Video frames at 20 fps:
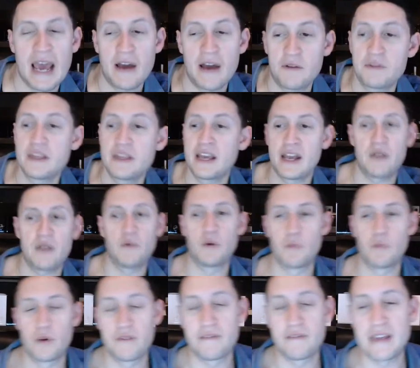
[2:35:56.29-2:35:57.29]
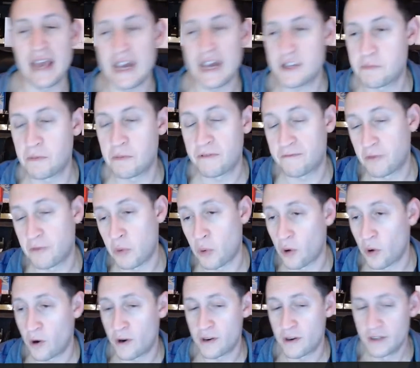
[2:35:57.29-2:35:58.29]
I don't think anyone would have guessed
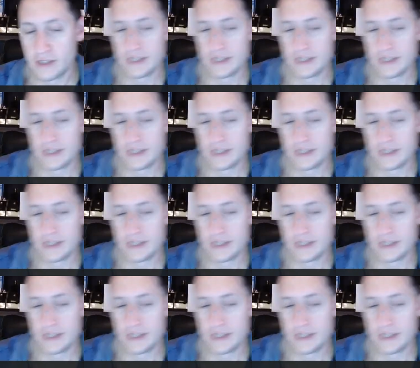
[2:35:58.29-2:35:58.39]
before,